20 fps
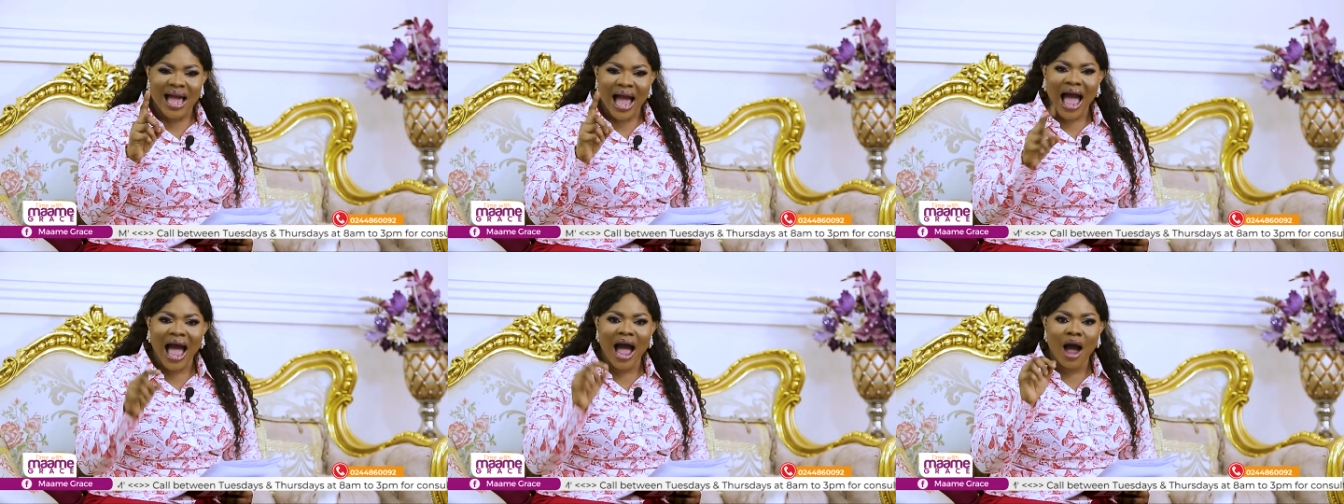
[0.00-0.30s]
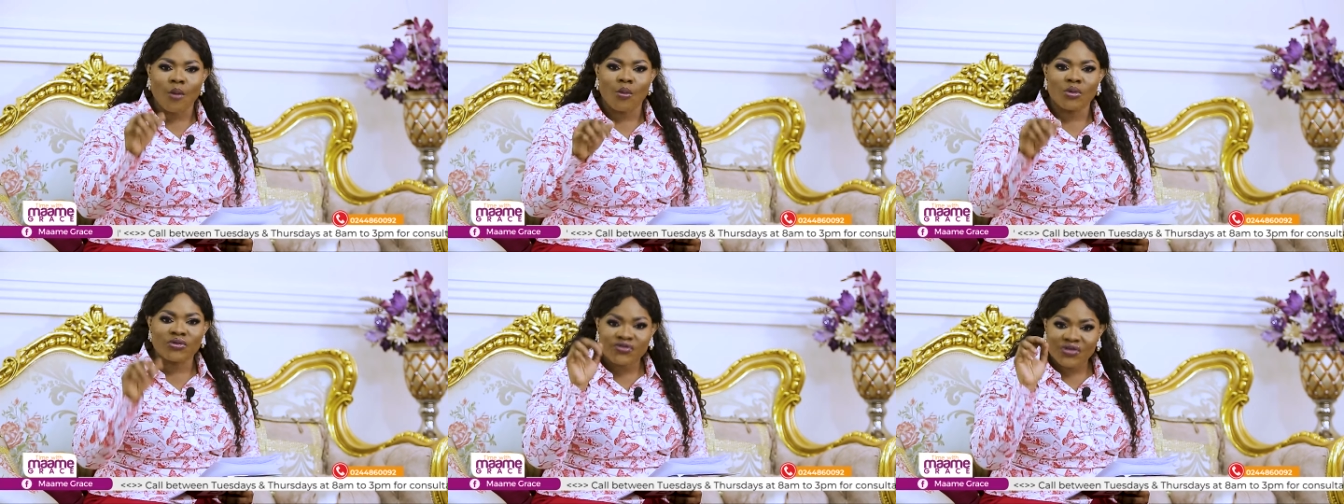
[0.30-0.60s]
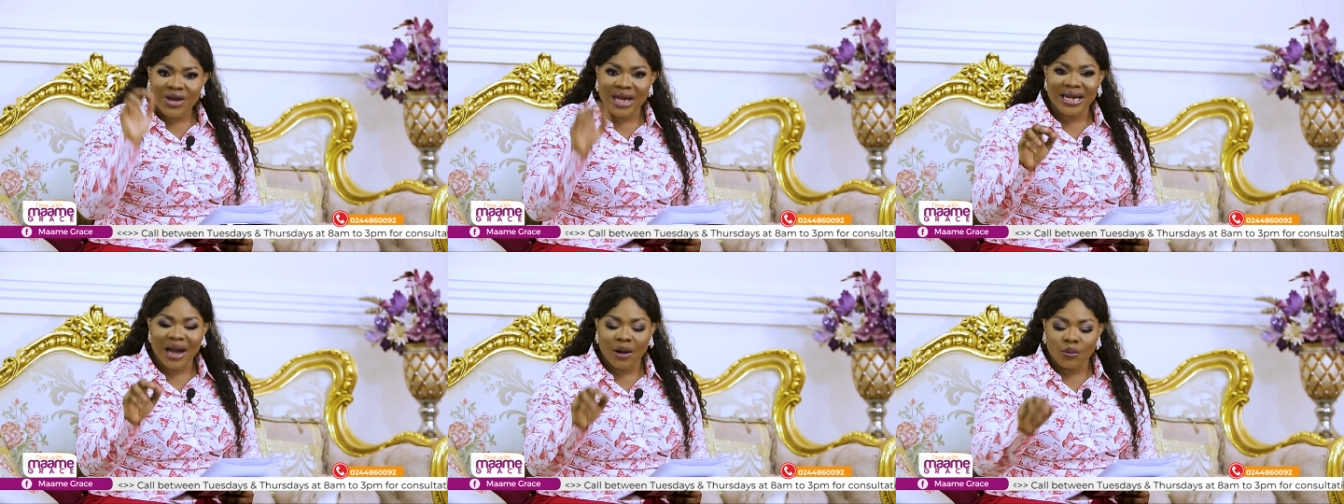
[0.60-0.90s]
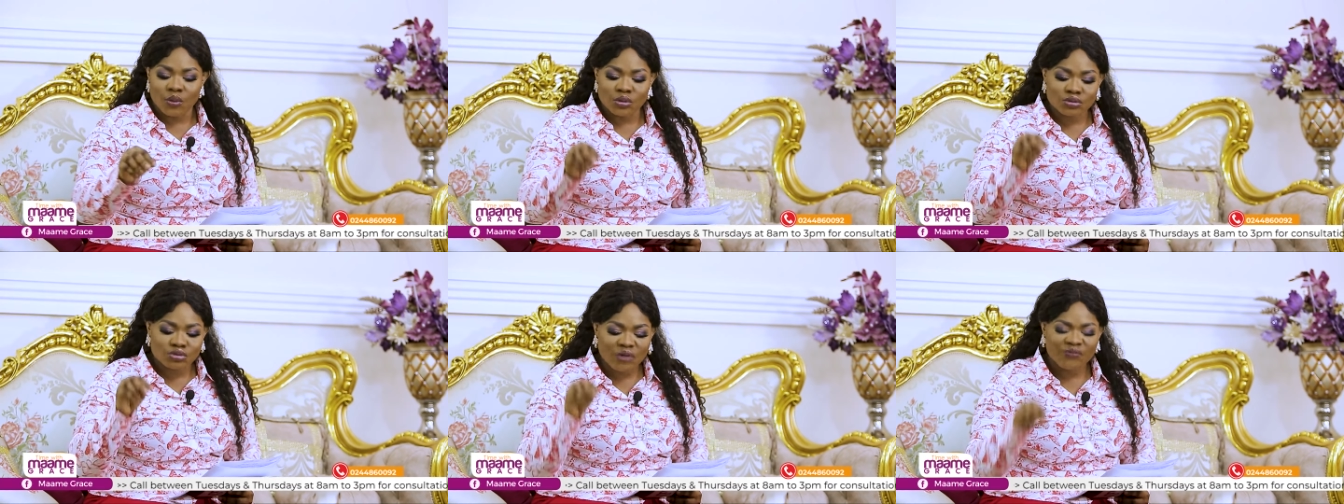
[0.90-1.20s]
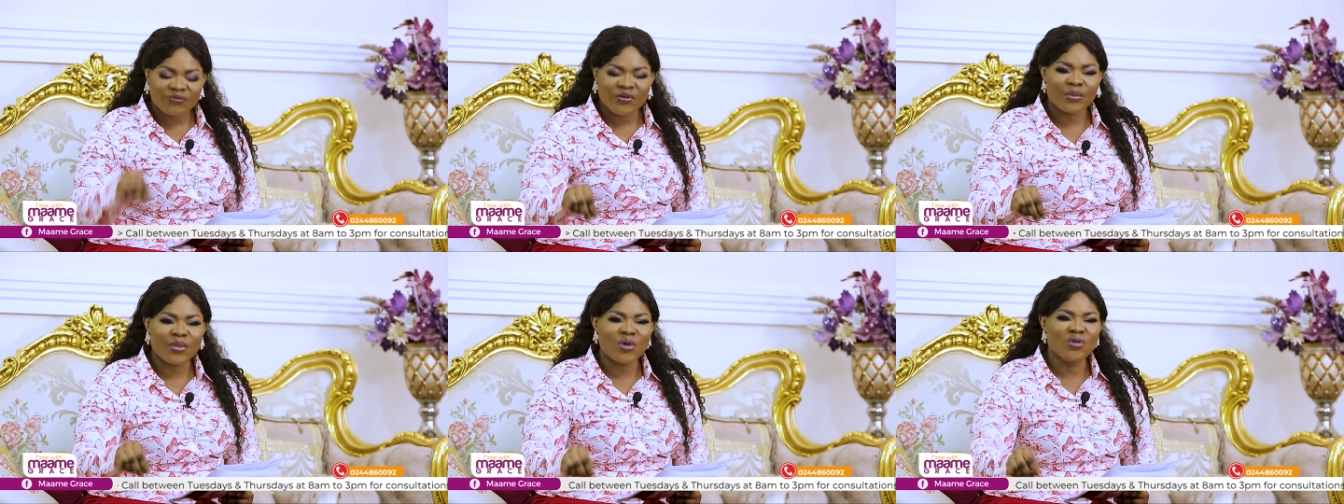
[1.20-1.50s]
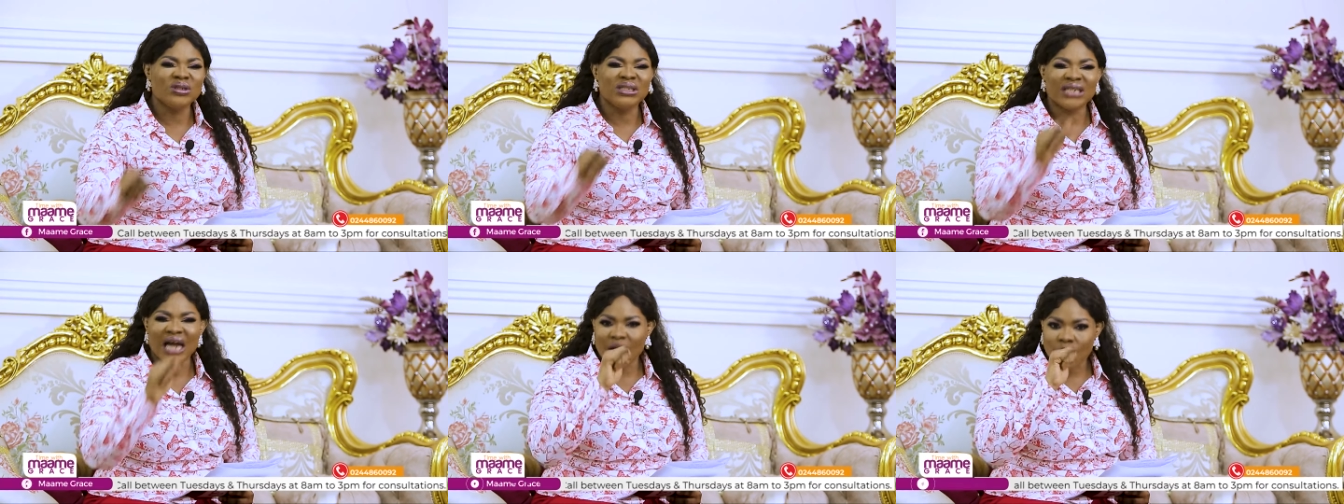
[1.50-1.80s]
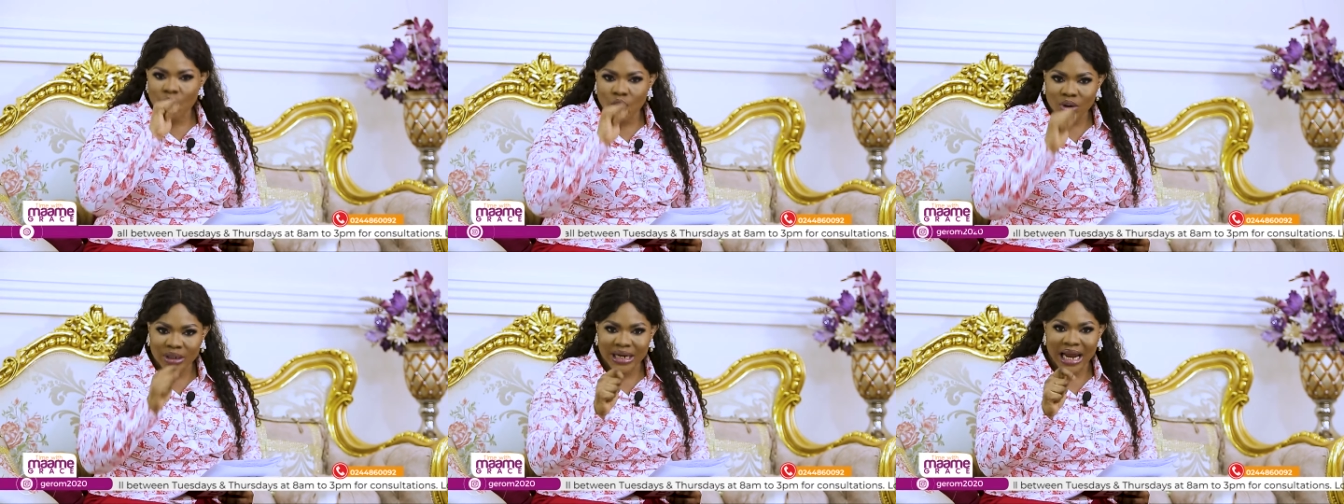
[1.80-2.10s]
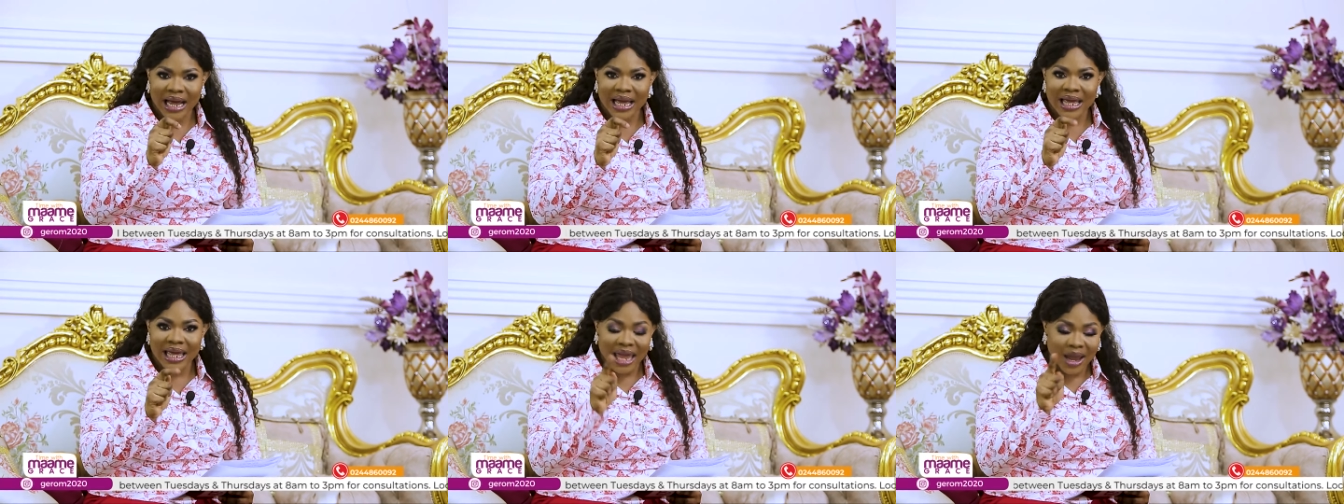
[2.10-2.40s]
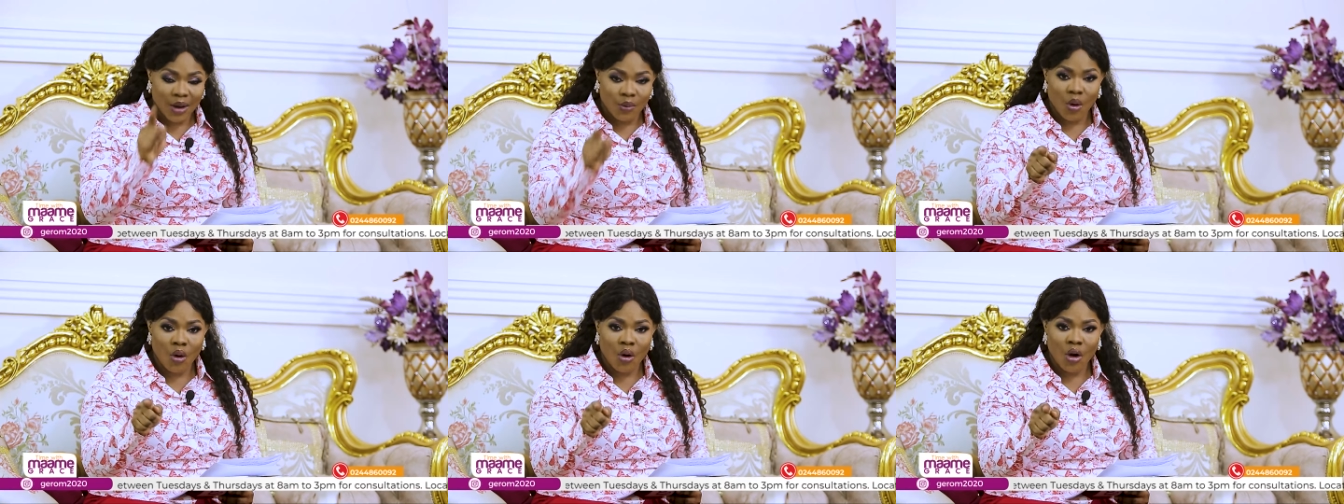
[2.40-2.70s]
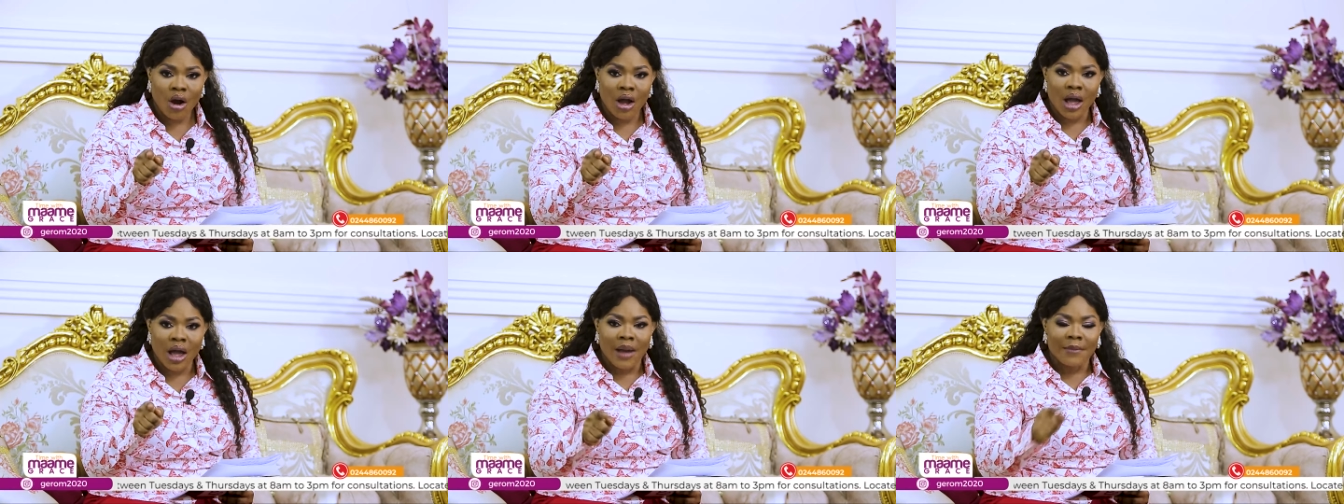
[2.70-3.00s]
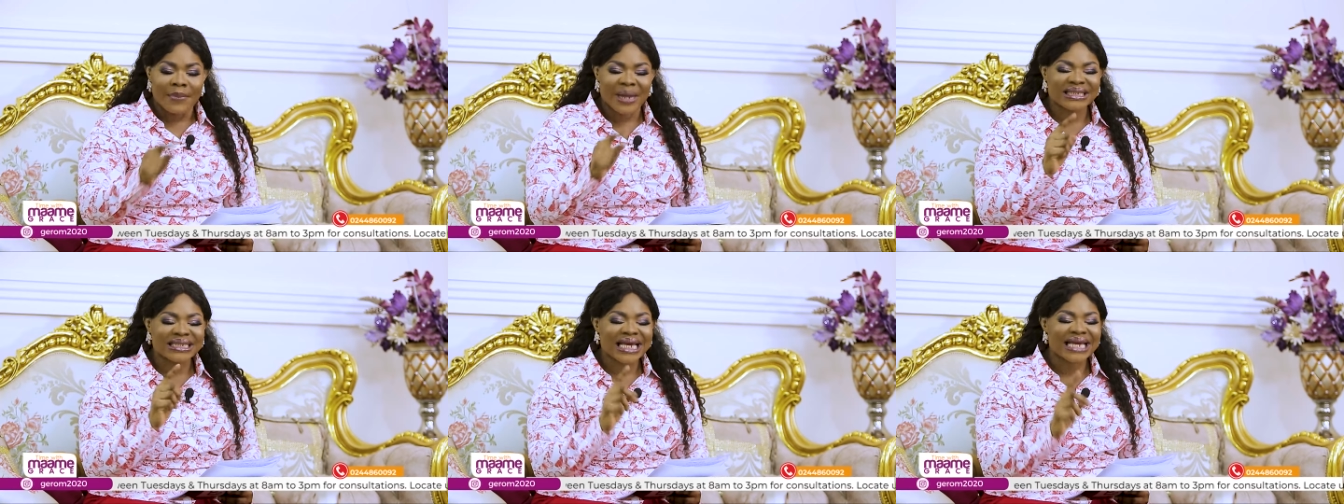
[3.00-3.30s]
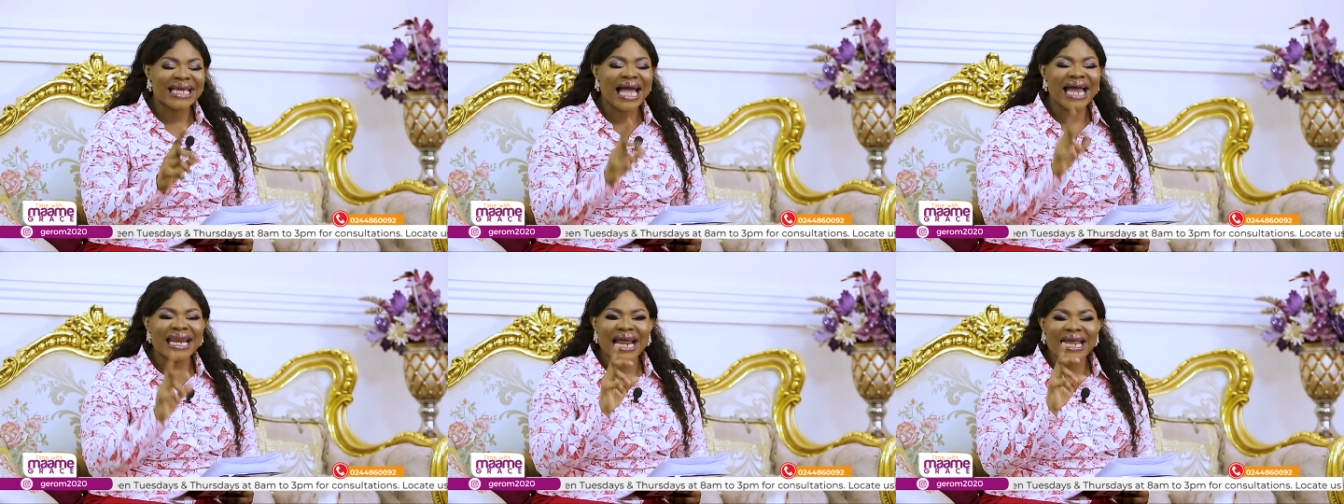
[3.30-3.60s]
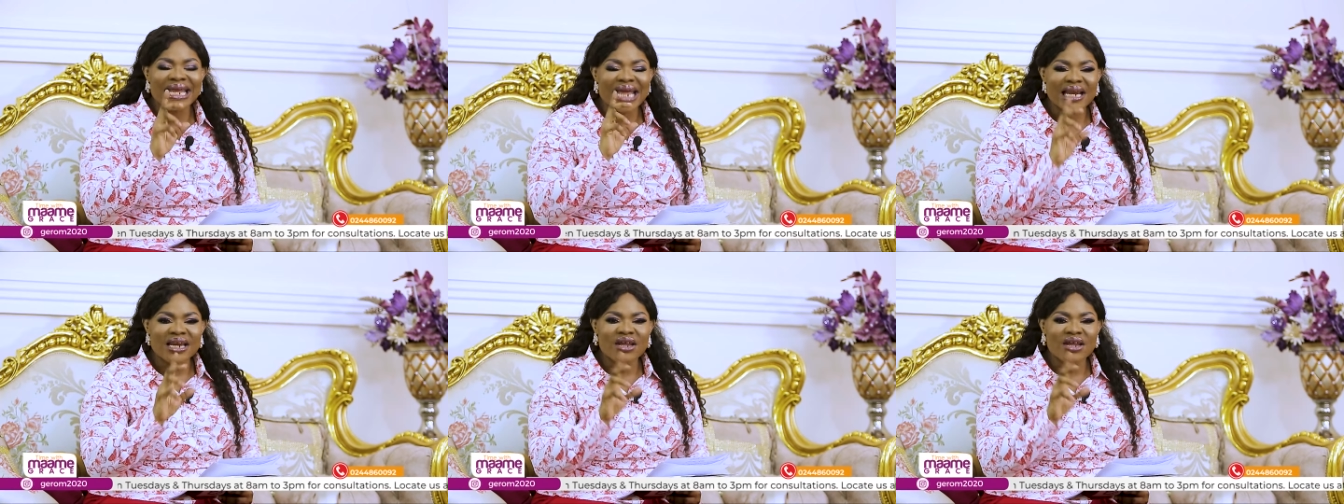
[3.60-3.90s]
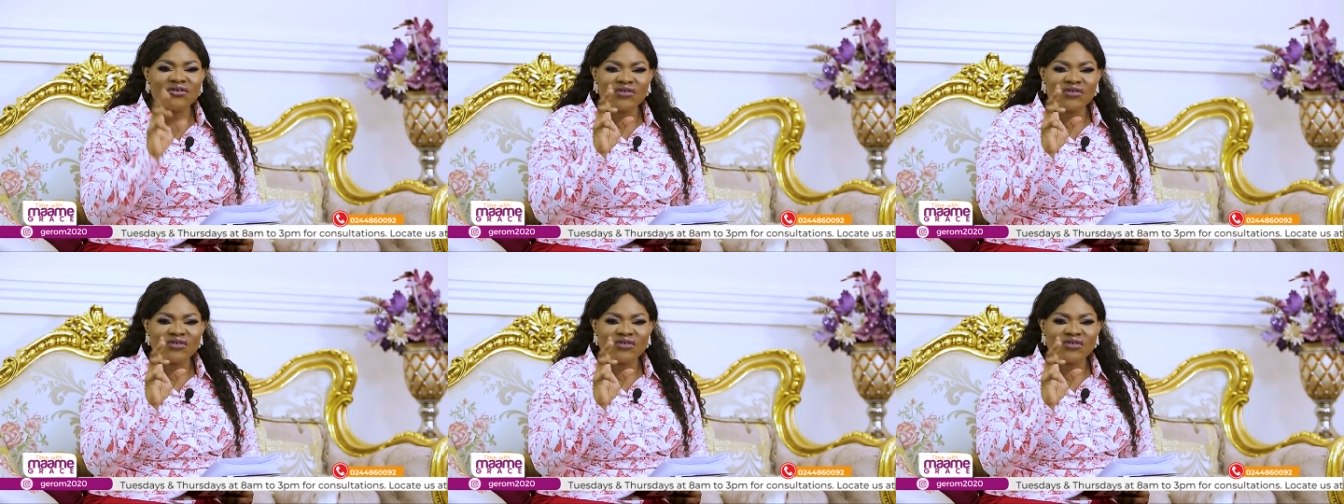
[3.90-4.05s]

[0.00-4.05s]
Ah, what shall now what off for moon now order? But a yana ye ni